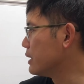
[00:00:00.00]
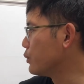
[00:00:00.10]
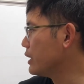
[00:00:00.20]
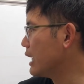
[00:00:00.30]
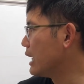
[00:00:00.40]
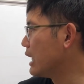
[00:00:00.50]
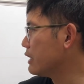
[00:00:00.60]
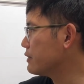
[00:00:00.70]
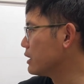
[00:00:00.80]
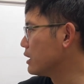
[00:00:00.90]
then we have
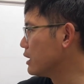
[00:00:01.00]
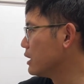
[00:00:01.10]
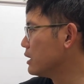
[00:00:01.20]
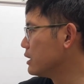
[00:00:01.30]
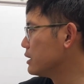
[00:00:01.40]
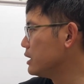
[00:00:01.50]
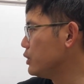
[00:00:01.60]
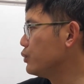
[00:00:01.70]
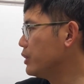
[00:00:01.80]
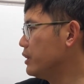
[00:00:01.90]
the
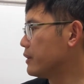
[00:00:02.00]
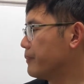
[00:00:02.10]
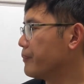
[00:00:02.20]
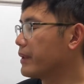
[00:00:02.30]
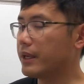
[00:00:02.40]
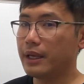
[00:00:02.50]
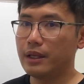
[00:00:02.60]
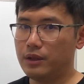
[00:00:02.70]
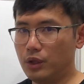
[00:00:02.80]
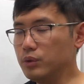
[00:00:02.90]
du here.
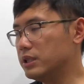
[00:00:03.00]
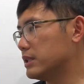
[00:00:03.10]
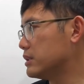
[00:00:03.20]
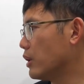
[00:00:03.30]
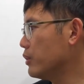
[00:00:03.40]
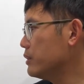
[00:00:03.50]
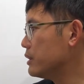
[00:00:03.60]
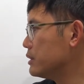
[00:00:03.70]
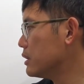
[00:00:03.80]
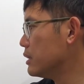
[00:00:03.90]
Notice though,
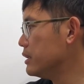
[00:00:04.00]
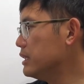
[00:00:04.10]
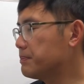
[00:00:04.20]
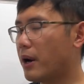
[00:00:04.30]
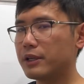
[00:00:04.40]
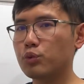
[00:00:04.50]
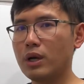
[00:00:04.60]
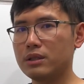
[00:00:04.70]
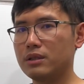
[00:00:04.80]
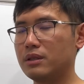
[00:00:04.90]
this part is
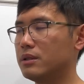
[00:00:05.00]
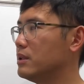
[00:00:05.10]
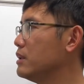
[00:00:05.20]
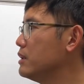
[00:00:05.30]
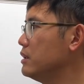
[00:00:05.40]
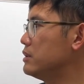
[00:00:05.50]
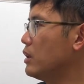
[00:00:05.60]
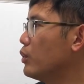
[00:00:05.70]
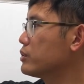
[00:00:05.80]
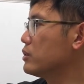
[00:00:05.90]
what? It's
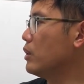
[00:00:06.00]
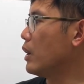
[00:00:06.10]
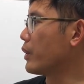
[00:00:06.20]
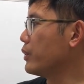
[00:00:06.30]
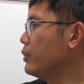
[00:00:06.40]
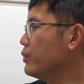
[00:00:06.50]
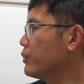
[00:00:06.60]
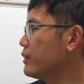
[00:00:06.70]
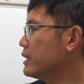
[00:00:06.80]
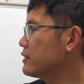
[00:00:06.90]
also our u.
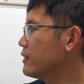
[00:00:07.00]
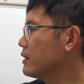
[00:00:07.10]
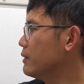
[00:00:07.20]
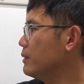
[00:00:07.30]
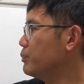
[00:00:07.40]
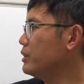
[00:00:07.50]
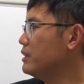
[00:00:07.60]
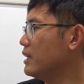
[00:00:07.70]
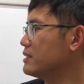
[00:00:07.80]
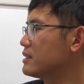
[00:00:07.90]
That's pretty
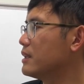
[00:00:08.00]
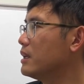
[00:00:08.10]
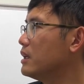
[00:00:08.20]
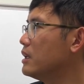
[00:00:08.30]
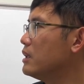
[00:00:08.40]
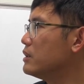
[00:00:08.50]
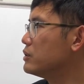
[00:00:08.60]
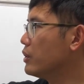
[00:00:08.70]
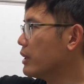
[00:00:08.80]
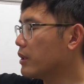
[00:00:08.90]
nice.
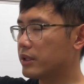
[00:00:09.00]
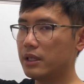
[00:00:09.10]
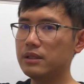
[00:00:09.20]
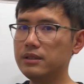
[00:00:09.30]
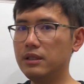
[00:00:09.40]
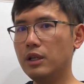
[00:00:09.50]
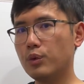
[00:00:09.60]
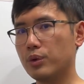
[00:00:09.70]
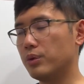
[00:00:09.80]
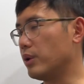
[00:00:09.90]
So now take this
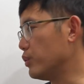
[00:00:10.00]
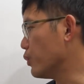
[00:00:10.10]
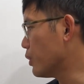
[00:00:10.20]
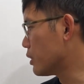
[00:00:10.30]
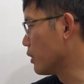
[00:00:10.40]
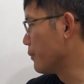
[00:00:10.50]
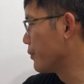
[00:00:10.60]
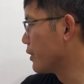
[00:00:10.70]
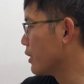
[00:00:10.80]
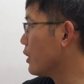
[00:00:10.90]
integral to the u world.
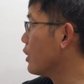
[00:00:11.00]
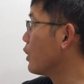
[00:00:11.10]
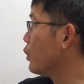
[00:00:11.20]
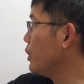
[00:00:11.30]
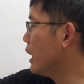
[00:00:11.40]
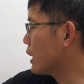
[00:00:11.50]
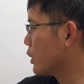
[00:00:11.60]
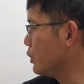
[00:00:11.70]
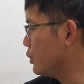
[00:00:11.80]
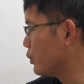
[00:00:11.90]
We are
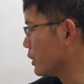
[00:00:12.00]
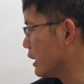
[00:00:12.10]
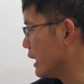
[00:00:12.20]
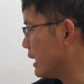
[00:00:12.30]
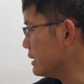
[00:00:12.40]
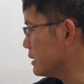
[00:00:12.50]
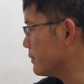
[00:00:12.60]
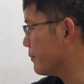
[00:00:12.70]
going to get